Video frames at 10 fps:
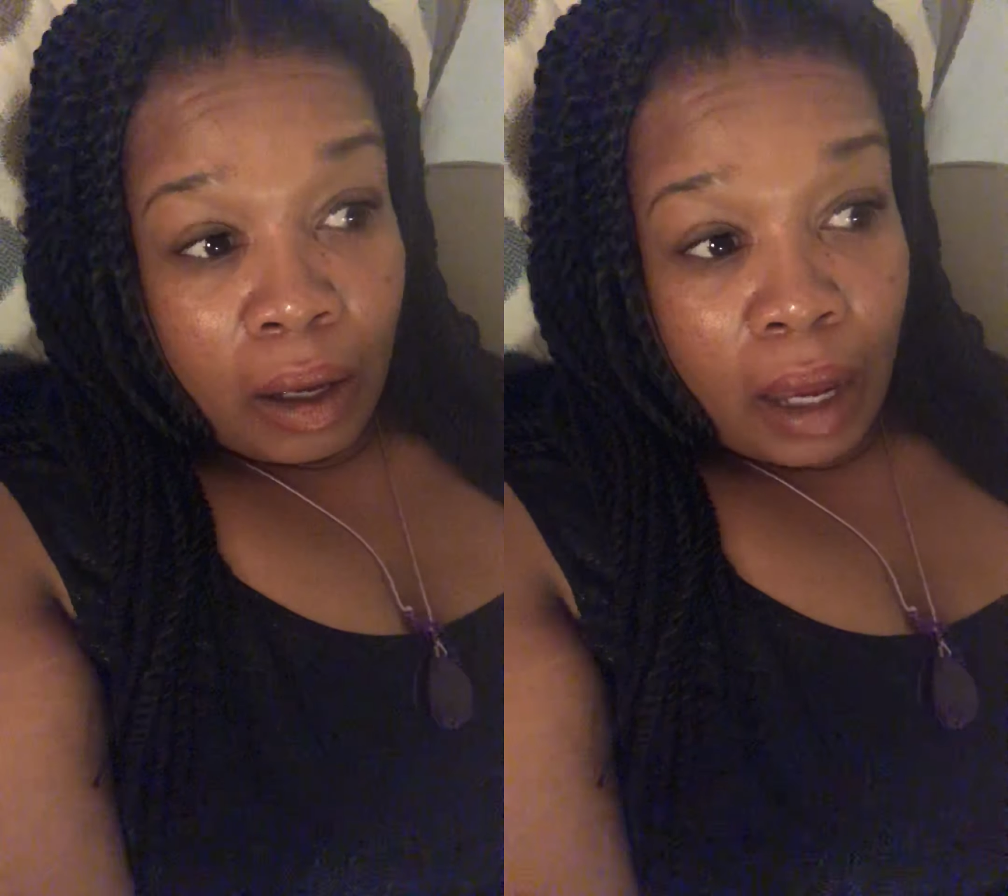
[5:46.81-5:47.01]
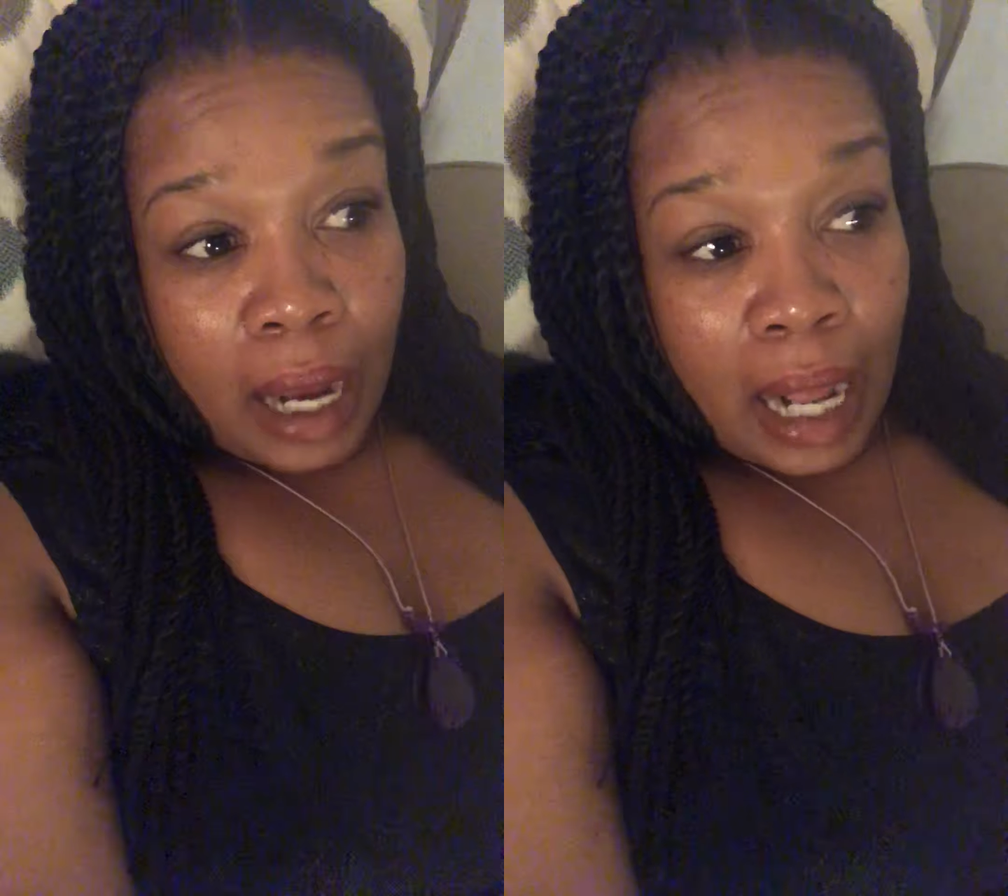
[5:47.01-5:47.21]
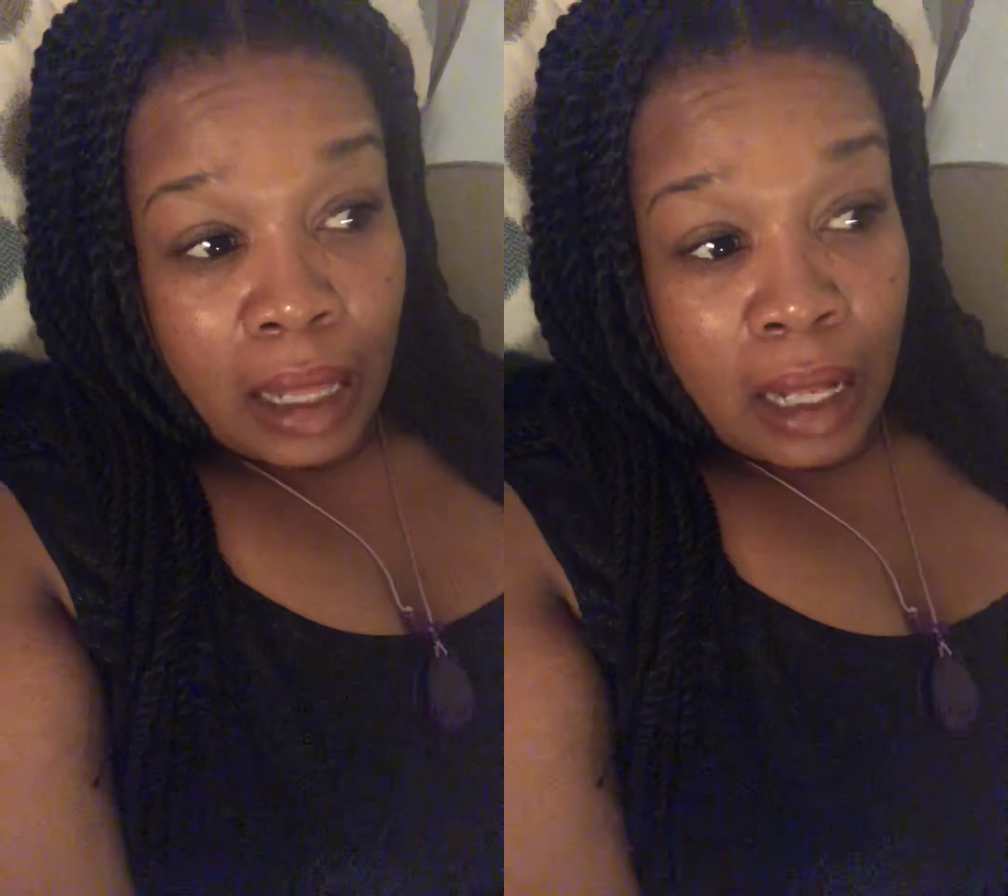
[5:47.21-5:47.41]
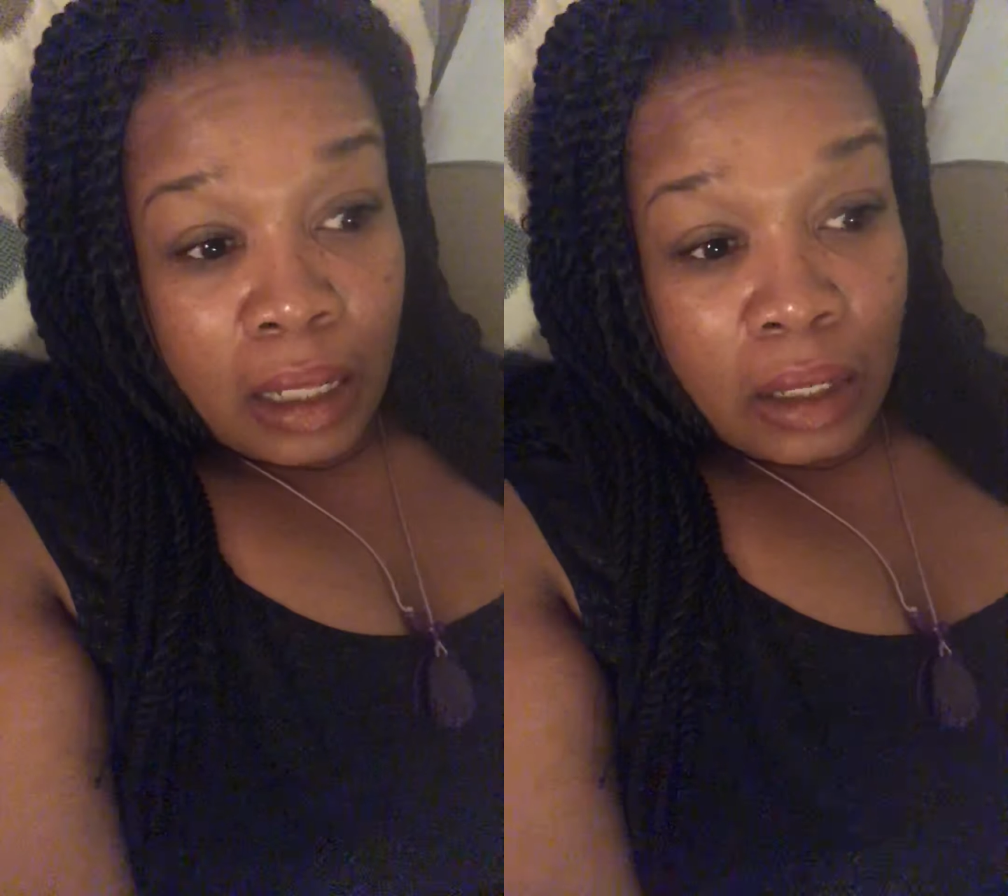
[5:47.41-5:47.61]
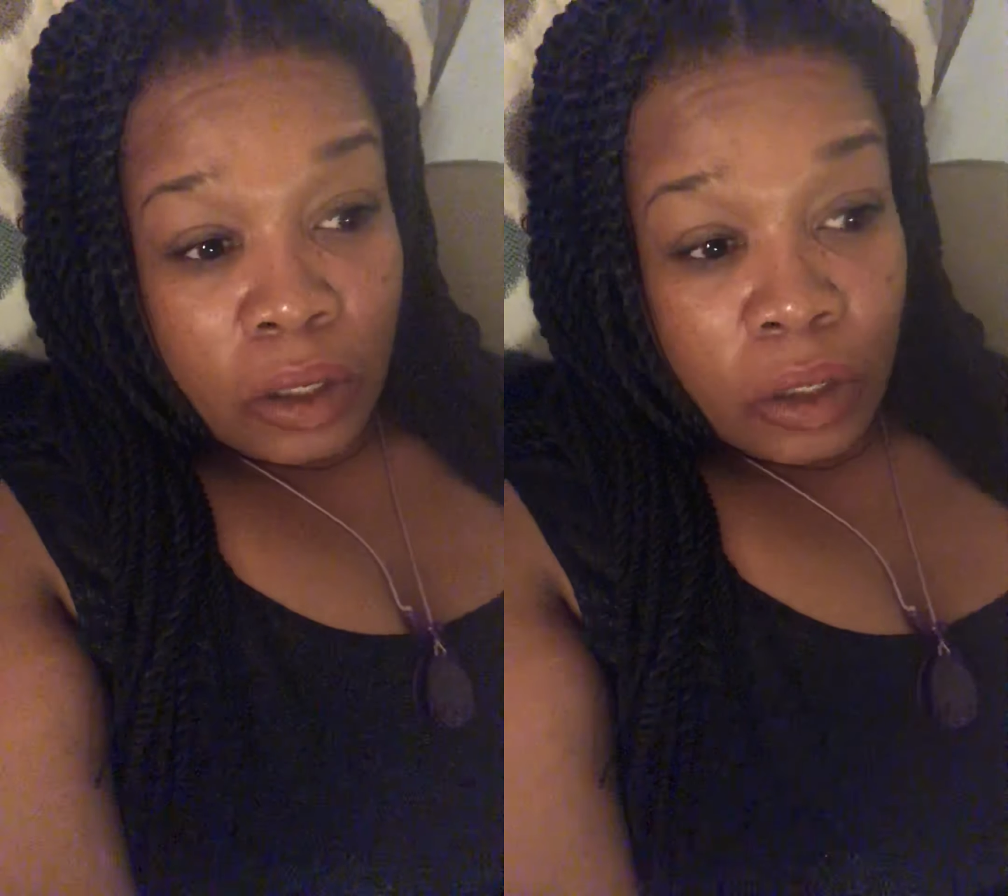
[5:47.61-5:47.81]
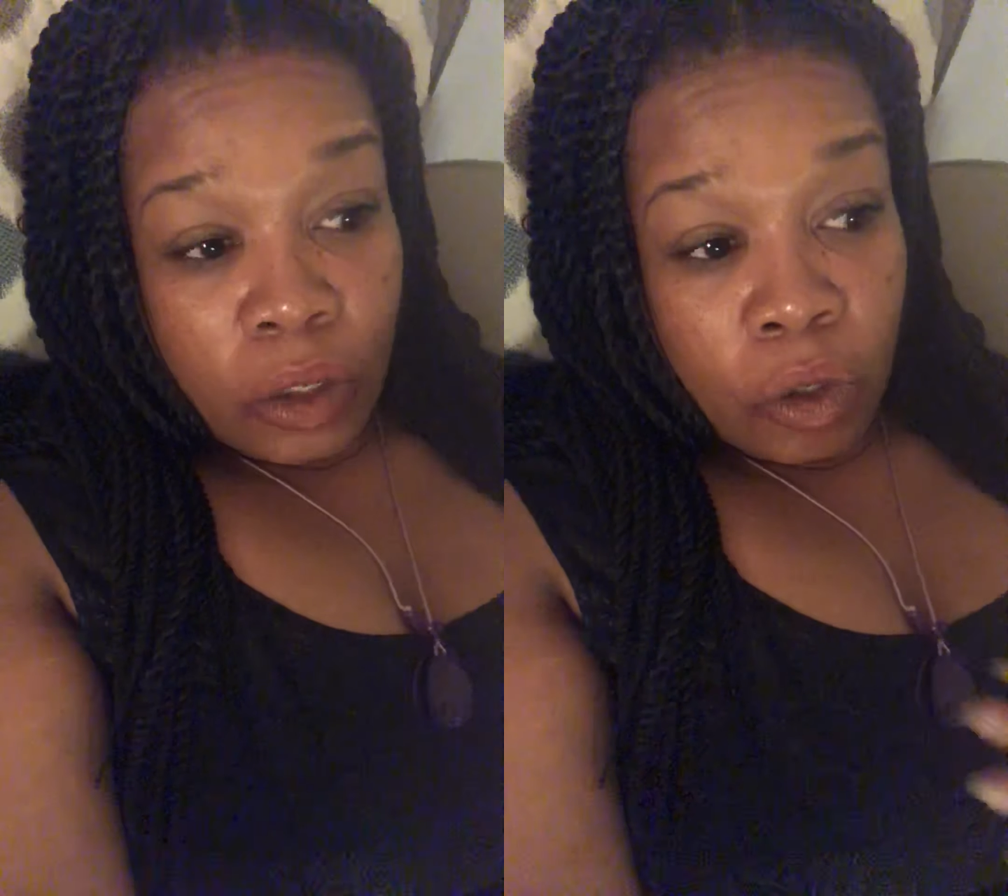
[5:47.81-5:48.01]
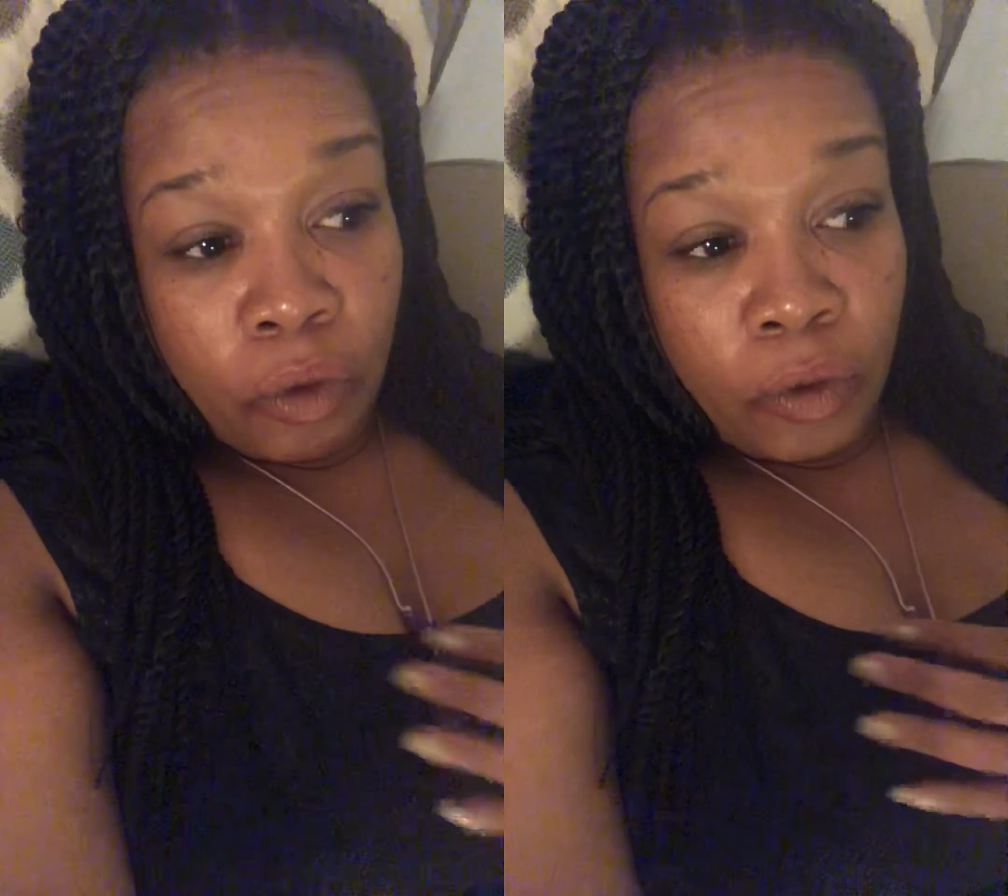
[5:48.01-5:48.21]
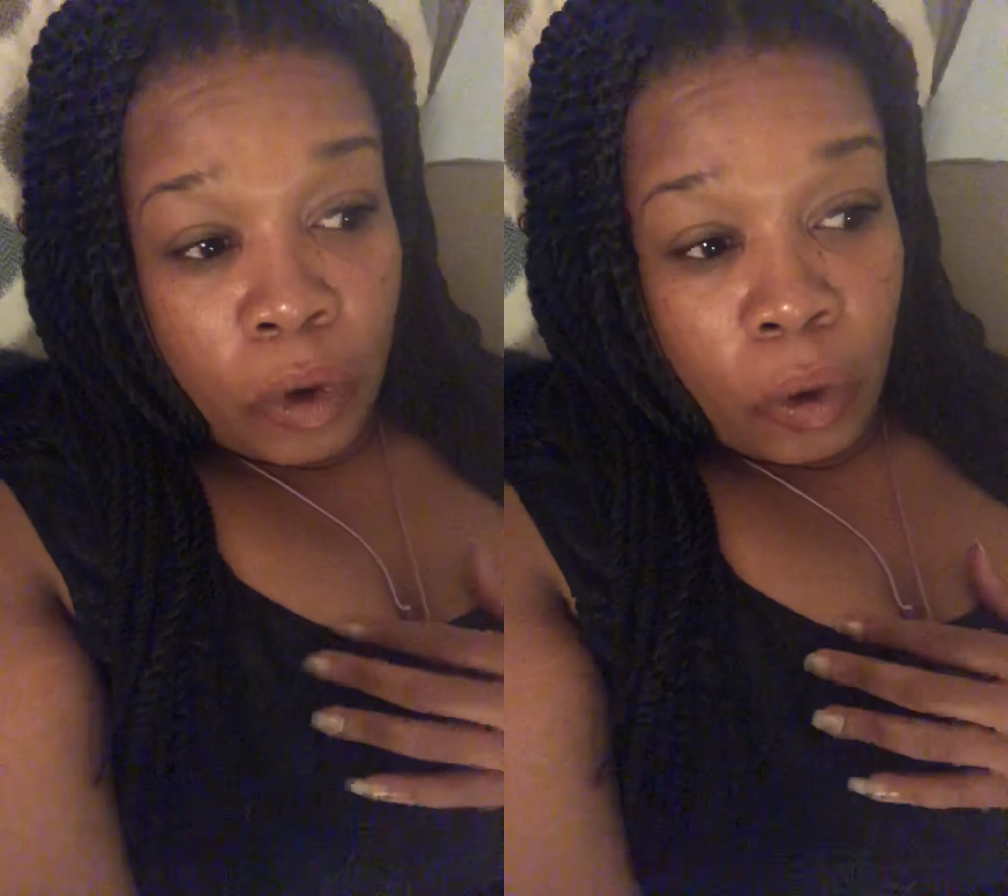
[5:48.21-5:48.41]
and I think this is
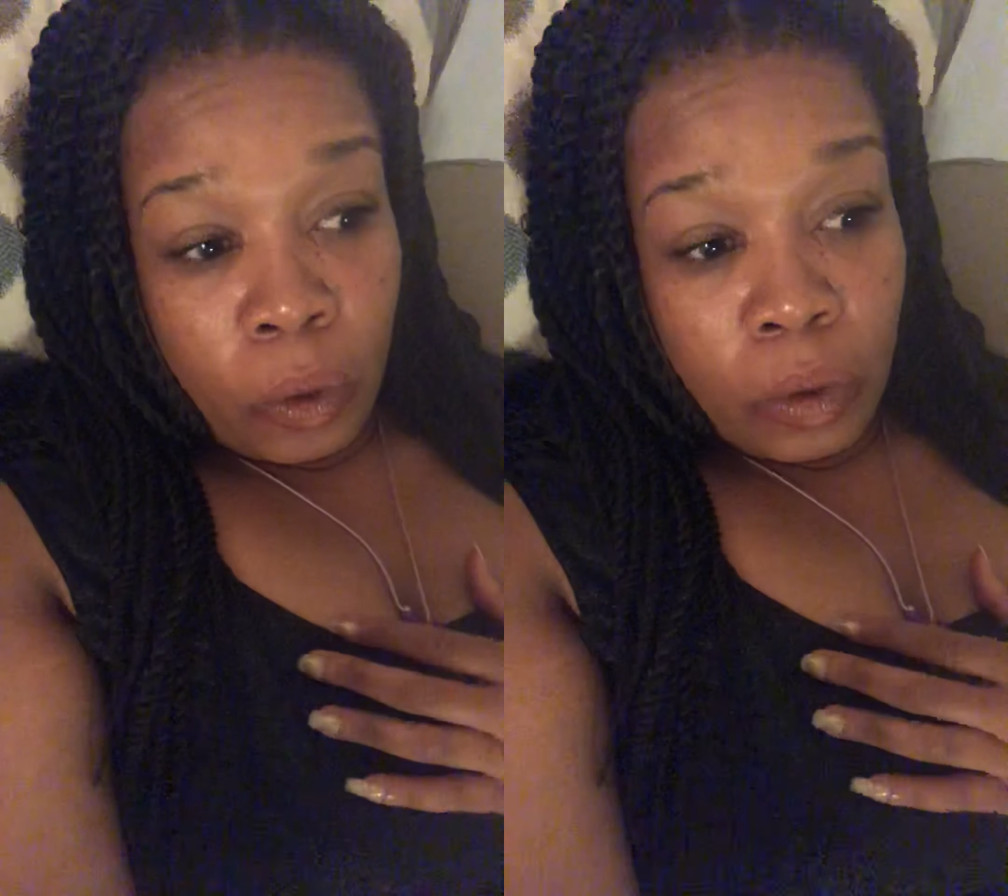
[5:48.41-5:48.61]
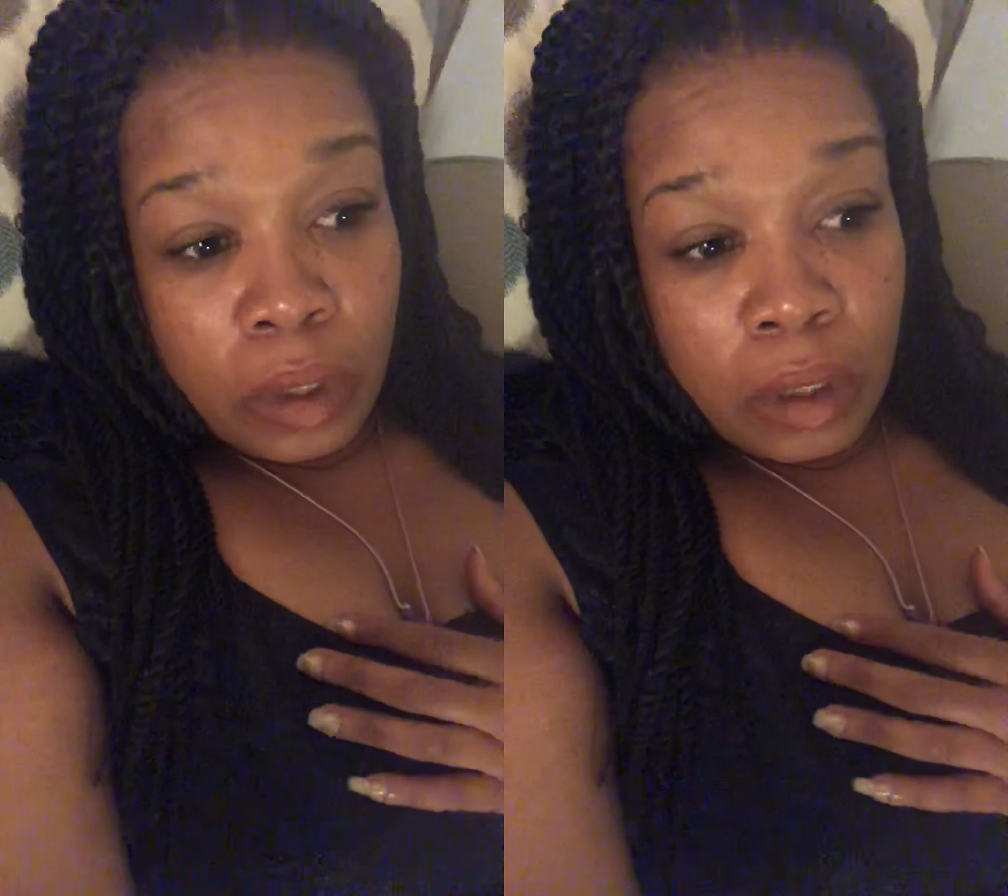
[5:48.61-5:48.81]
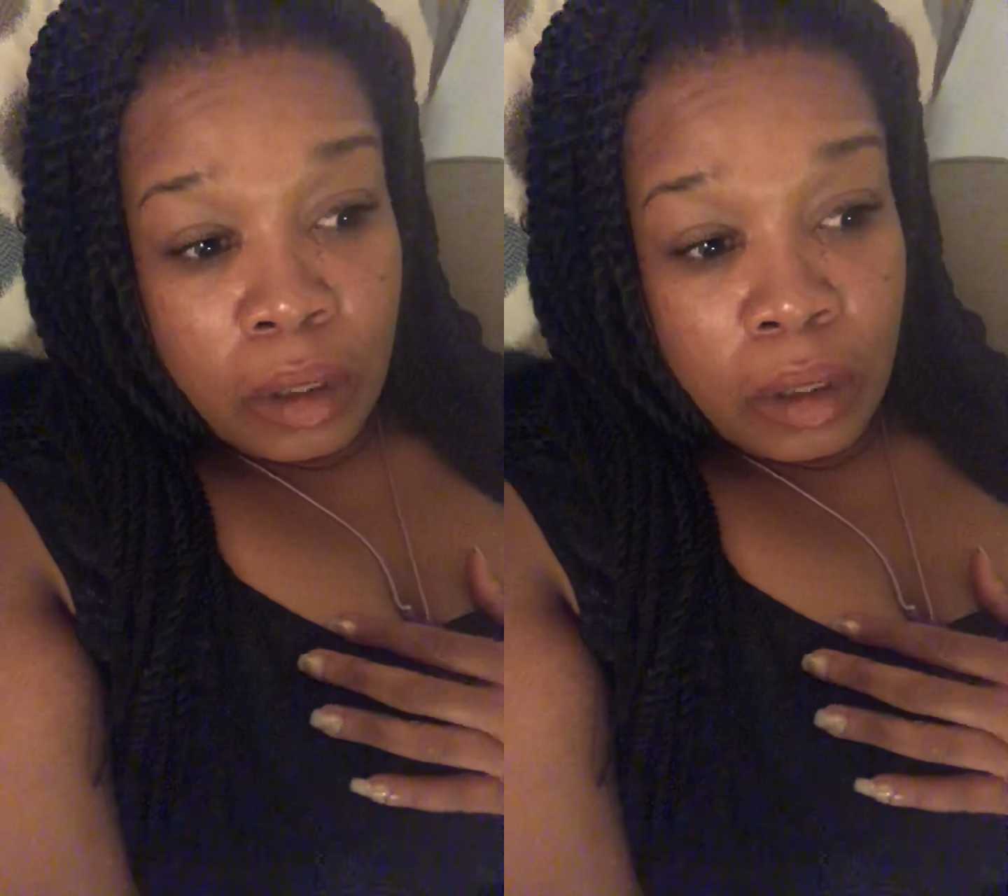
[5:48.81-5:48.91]
twofold